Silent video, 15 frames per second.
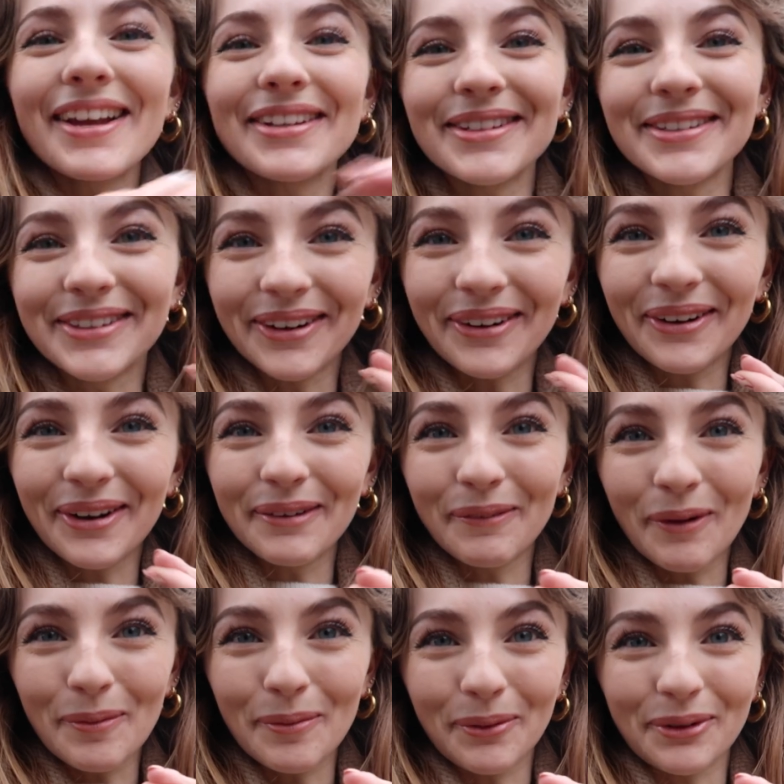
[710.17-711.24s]
she's got hot
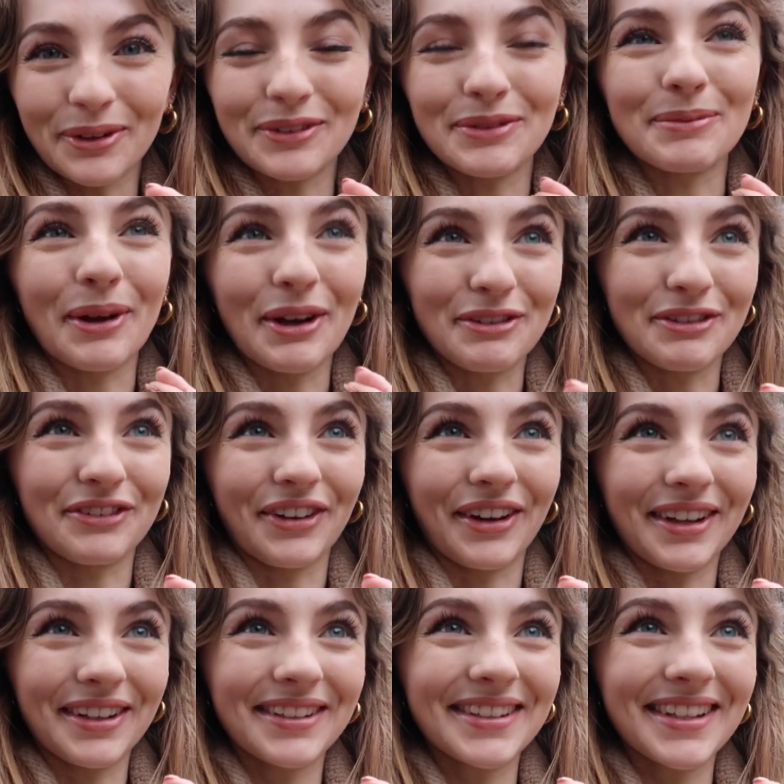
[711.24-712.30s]
water balls for both of
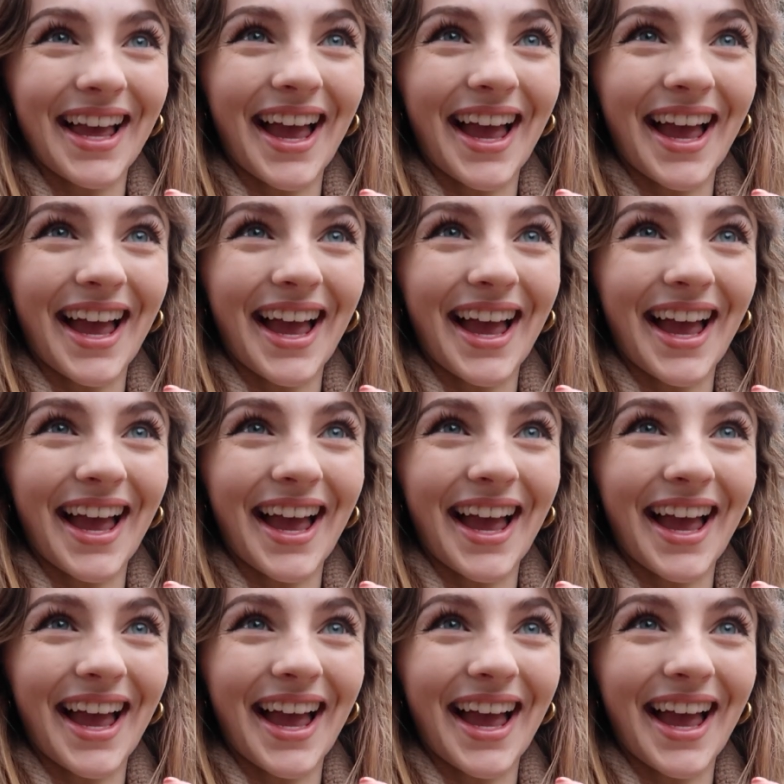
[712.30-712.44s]
us.